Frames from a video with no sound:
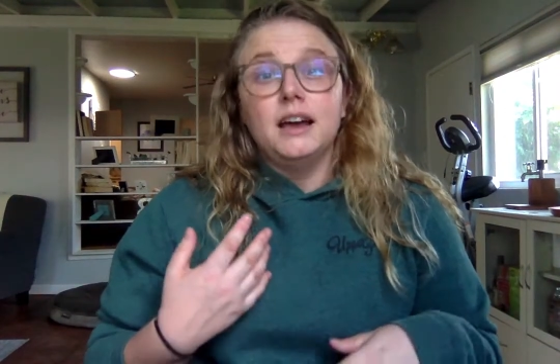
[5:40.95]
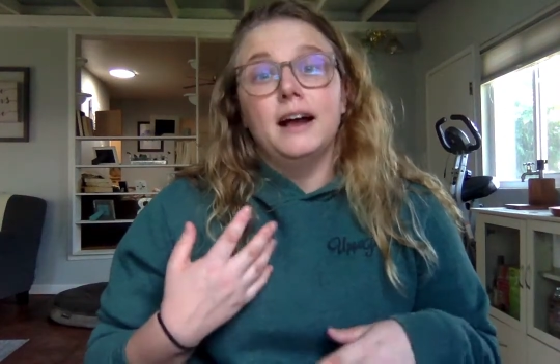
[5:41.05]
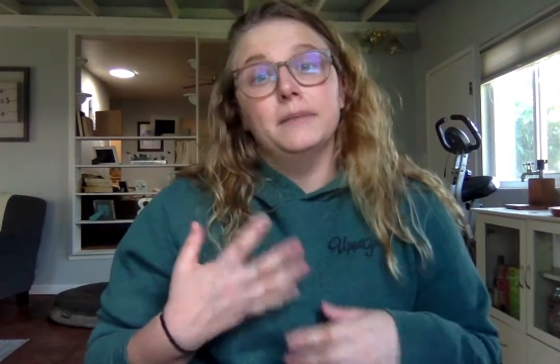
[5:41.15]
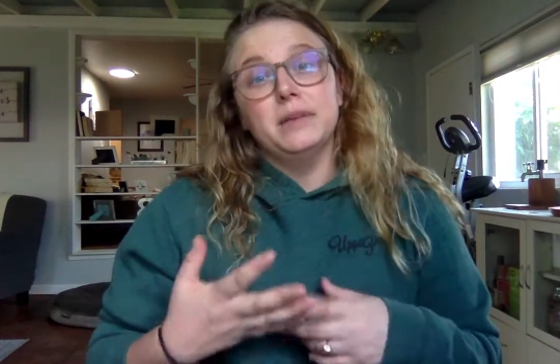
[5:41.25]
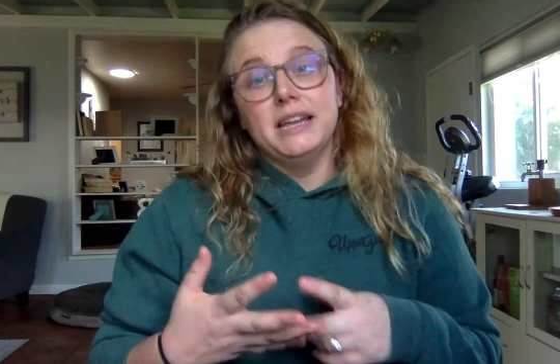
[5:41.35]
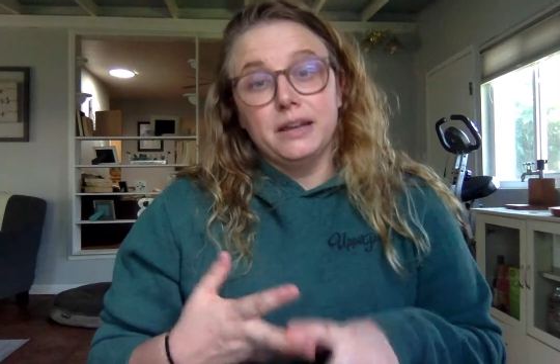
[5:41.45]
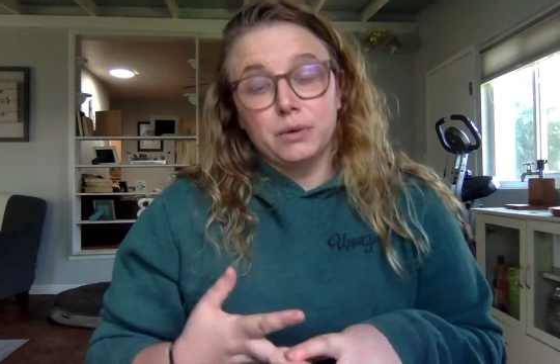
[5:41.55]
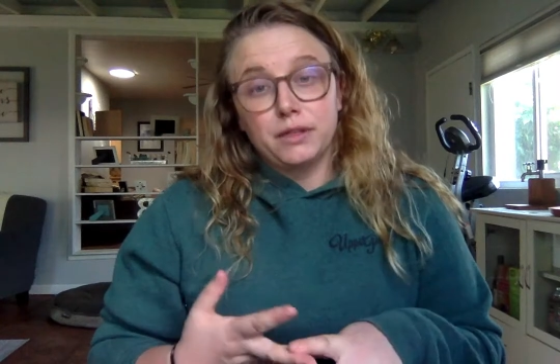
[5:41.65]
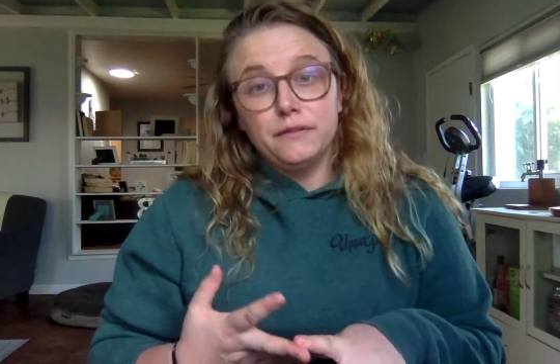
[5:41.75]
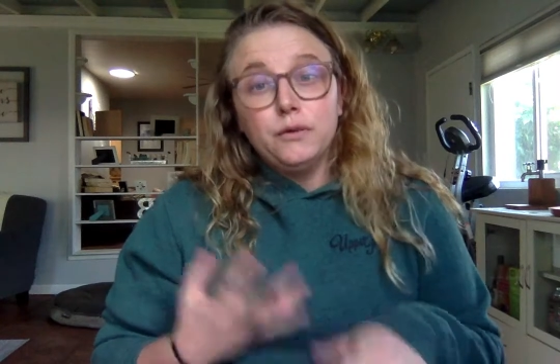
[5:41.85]
um, eating
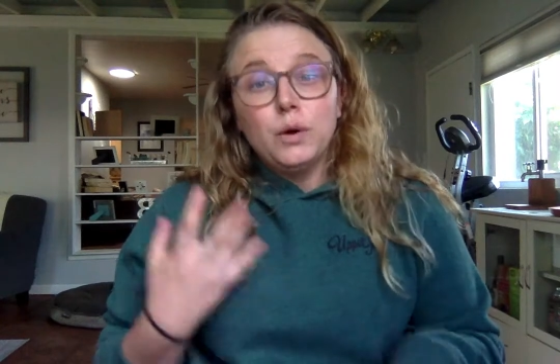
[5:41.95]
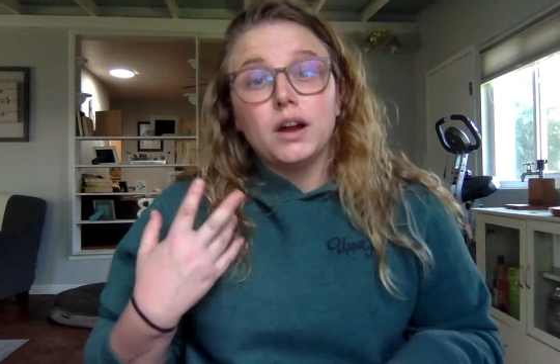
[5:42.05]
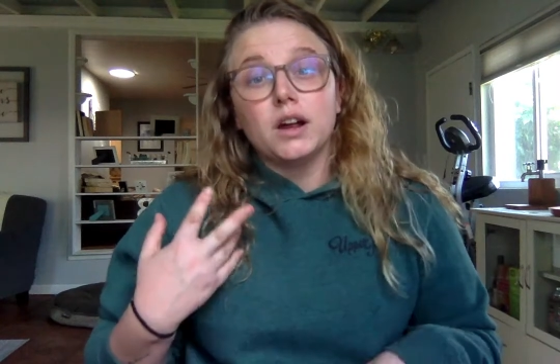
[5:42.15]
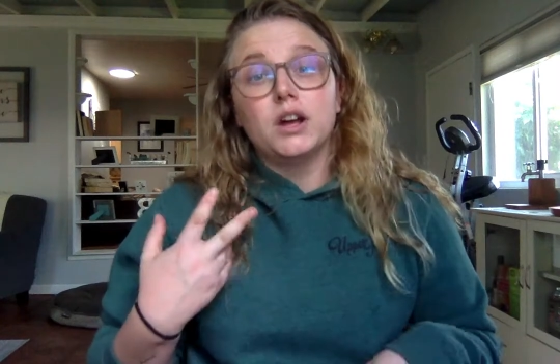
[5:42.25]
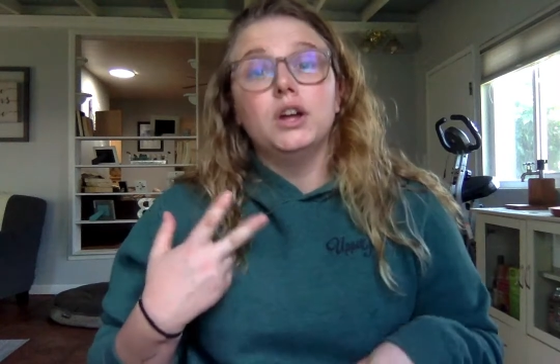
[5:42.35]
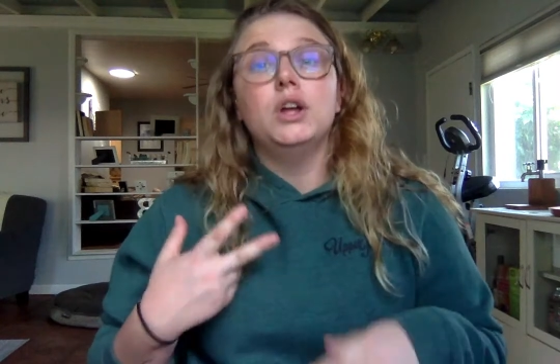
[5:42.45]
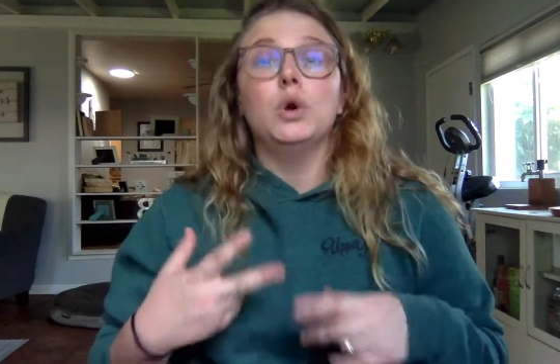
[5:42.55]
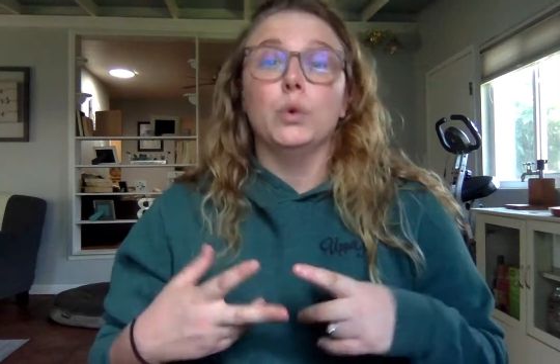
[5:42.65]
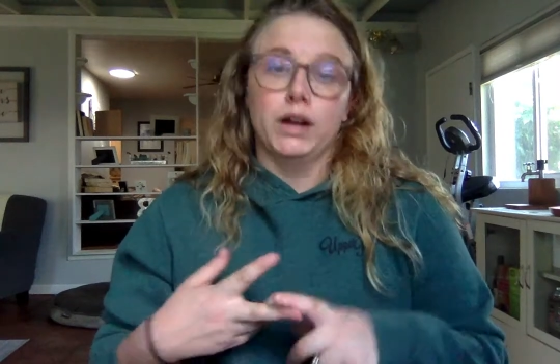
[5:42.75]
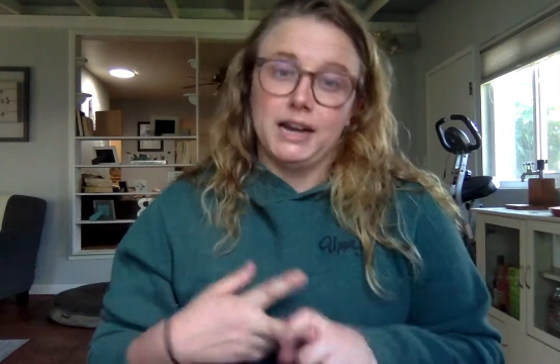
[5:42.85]
with a fork,
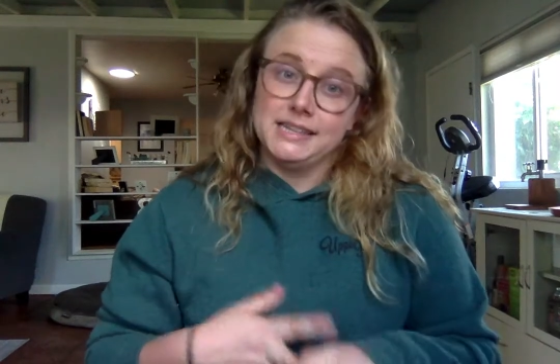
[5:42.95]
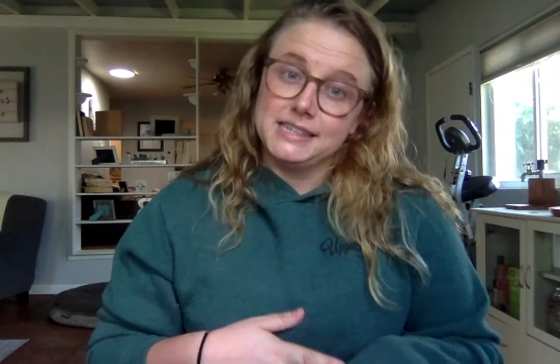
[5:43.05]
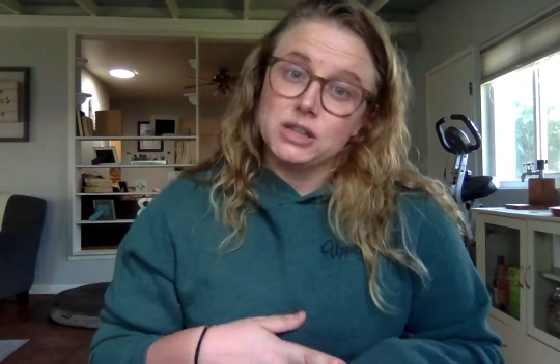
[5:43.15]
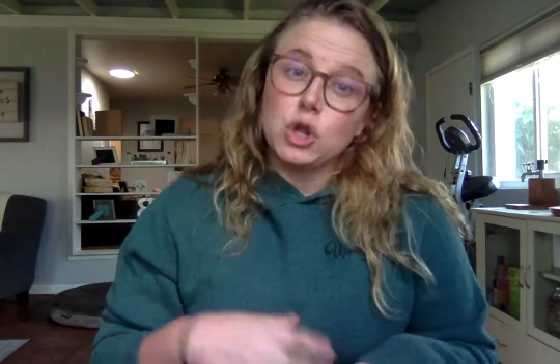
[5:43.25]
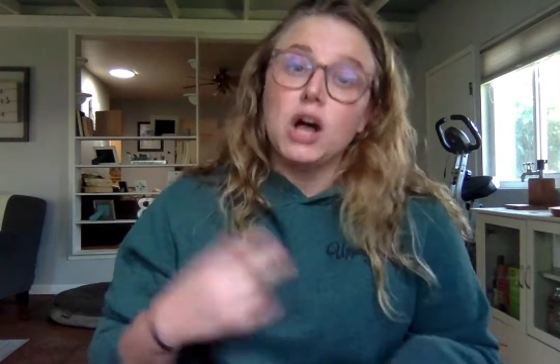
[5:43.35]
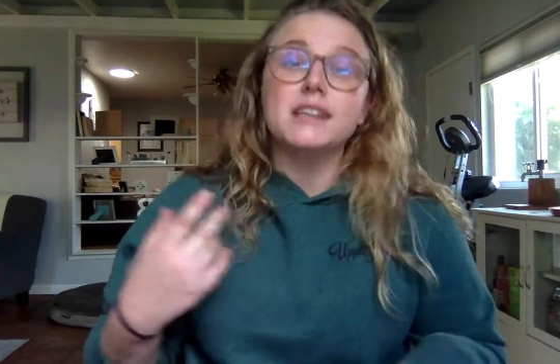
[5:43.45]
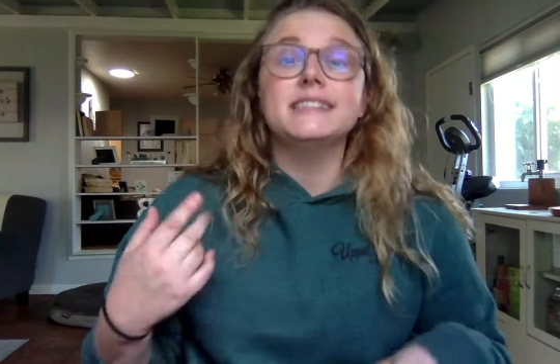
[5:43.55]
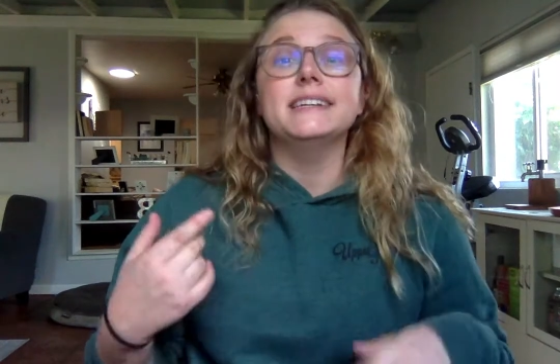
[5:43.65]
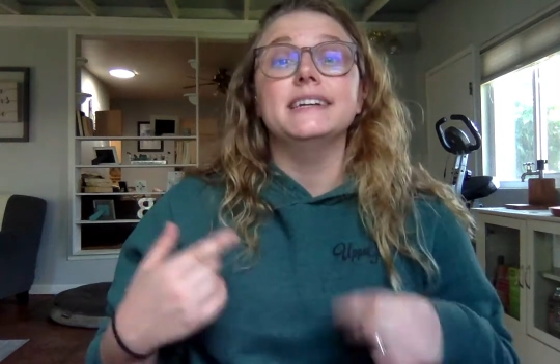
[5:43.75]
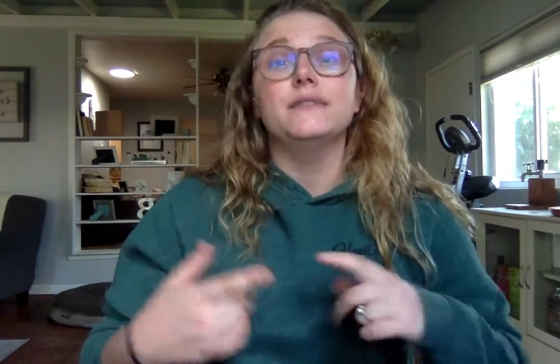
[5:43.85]
organizing the
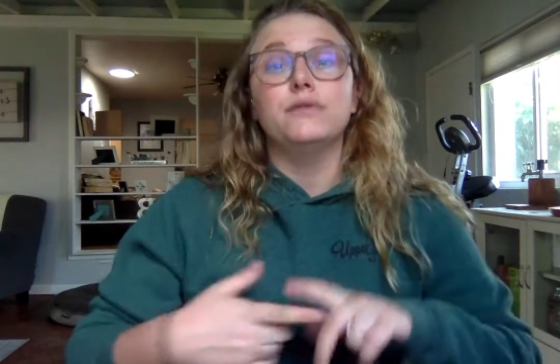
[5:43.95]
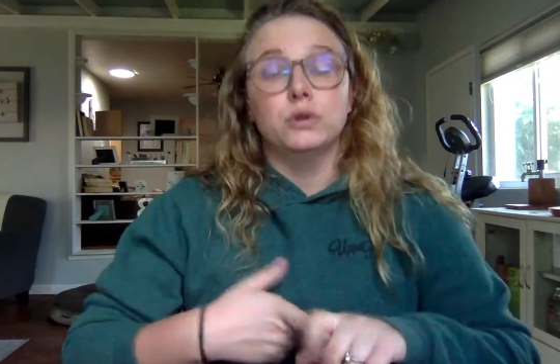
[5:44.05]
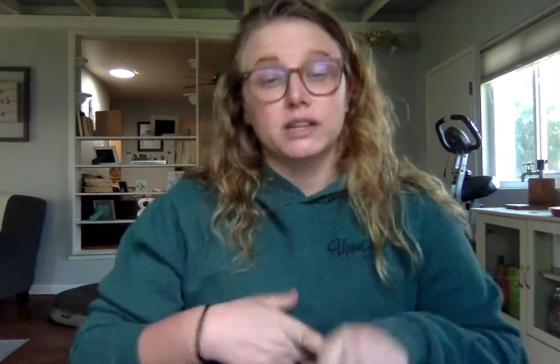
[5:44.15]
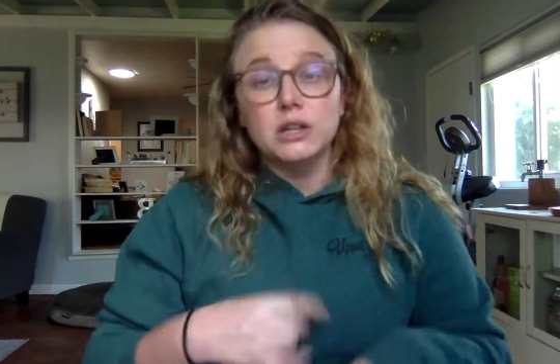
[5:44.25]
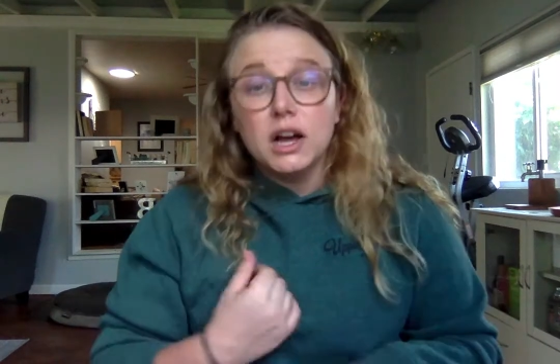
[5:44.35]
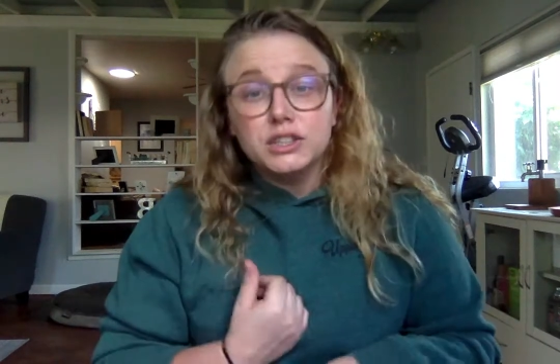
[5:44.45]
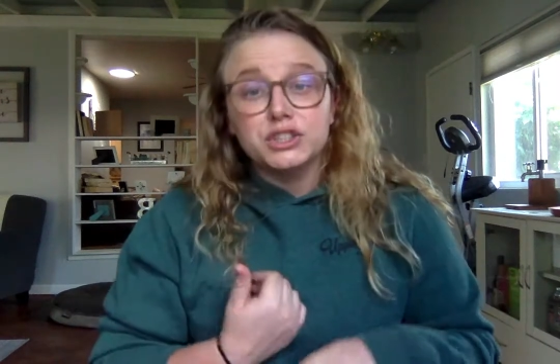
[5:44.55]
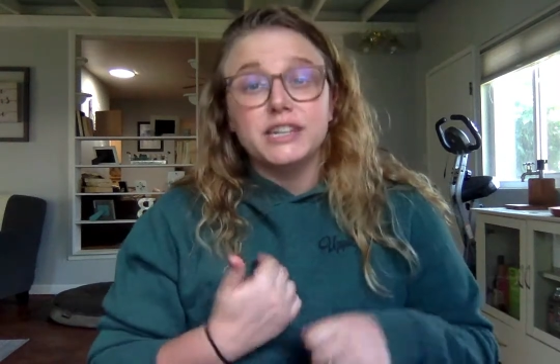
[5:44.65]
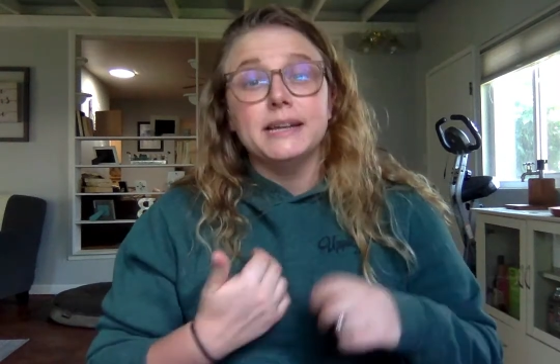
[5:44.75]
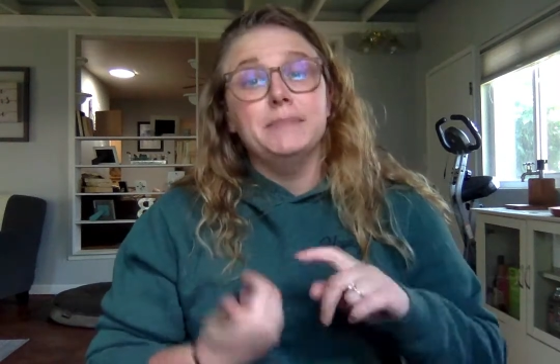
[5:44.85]
closet, folding
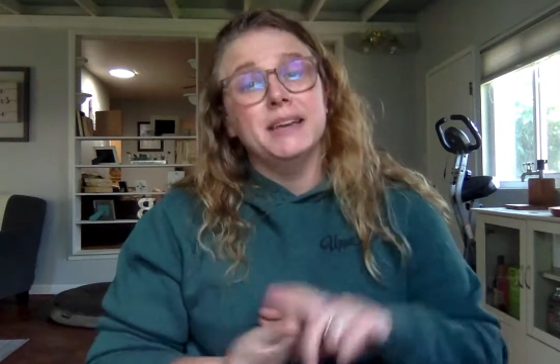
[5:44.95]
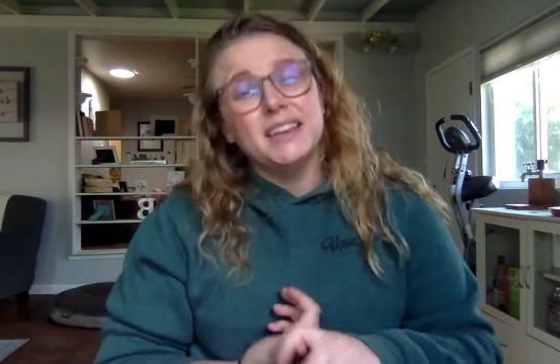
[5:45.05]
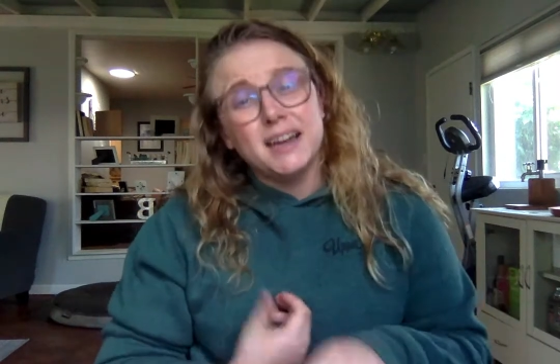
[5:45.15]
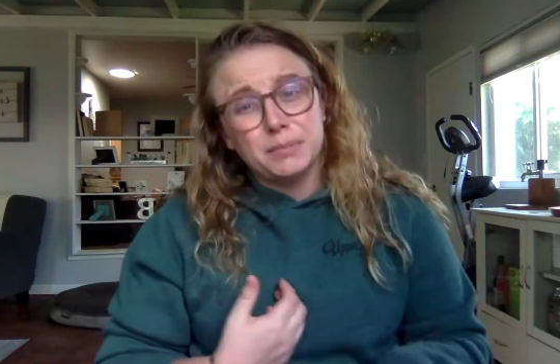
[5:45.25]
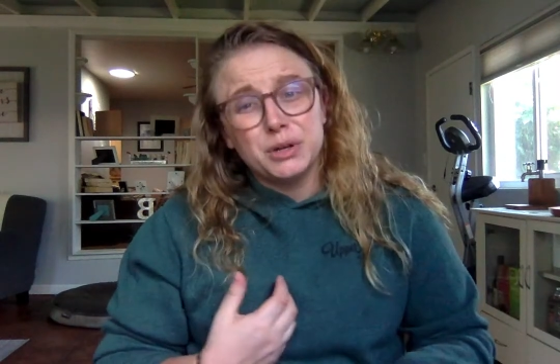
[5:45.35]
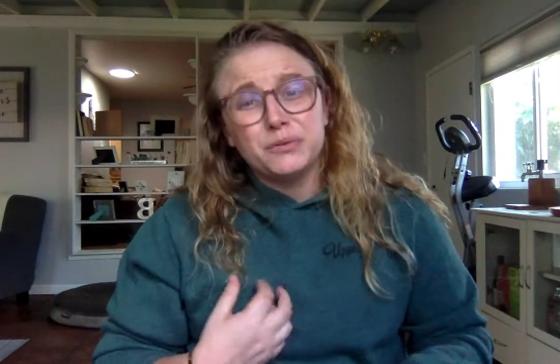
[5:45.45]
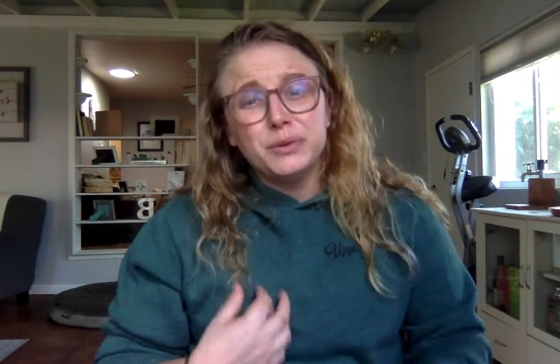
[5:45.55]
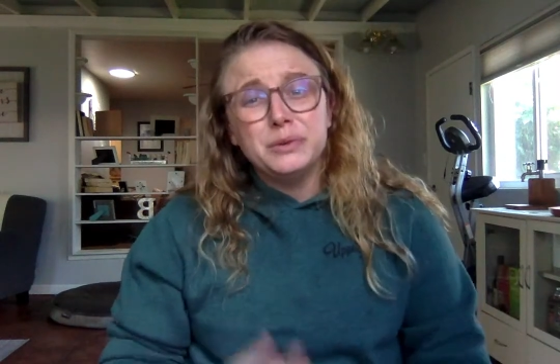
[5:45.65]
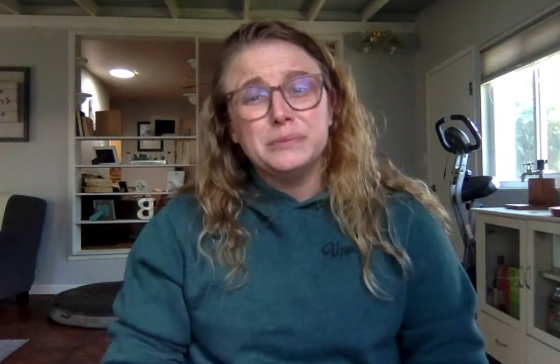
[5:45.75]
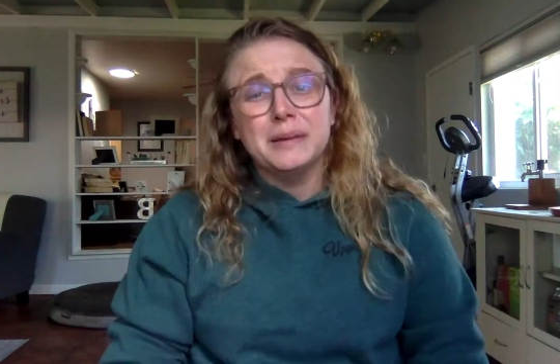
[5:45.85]
laundry, picking up your
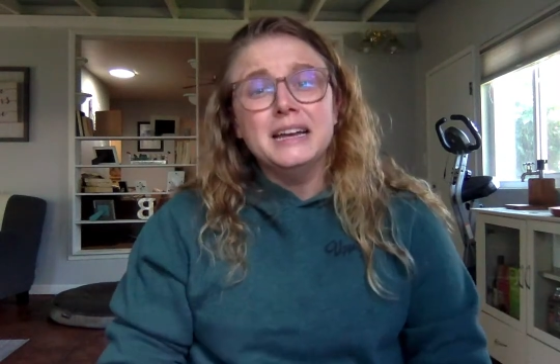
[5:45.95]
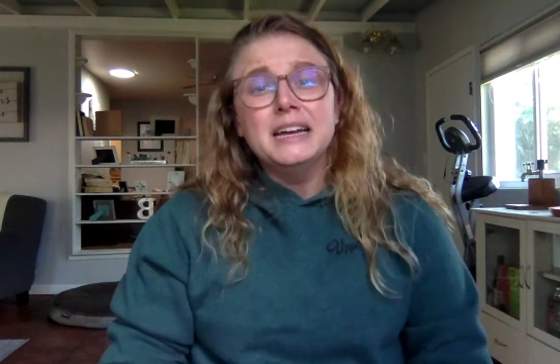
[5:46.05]
room.